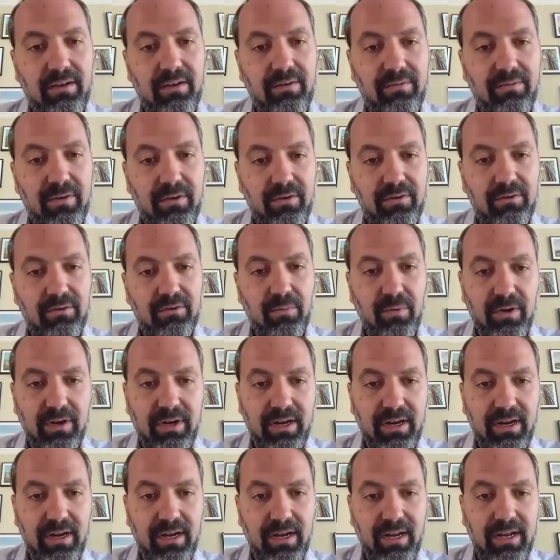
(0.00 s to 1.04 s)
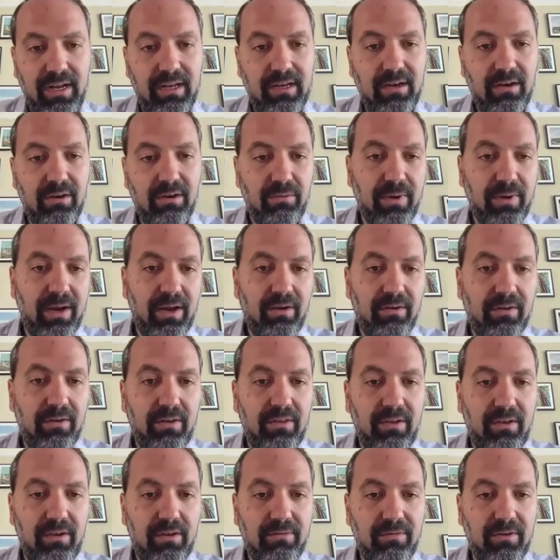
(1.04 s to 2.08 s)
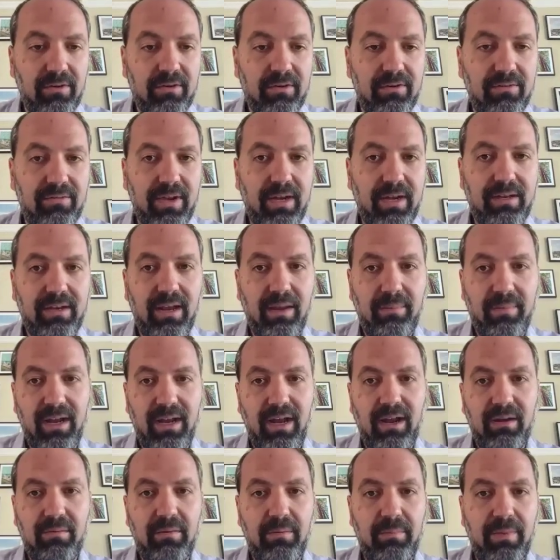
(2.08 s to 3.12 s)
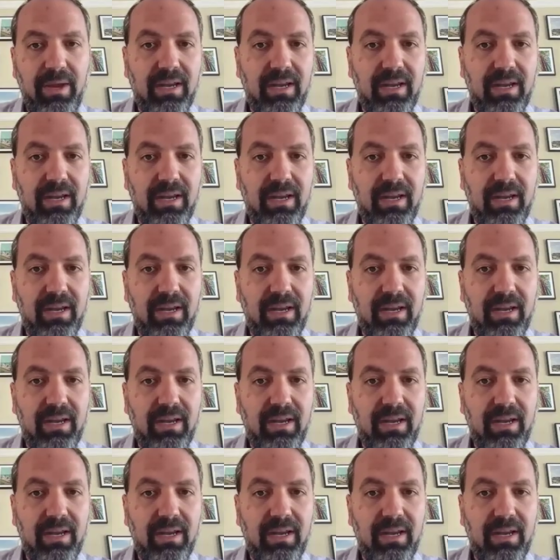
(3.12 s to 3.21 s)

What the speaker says: folks working in and around the universe of nighttime economy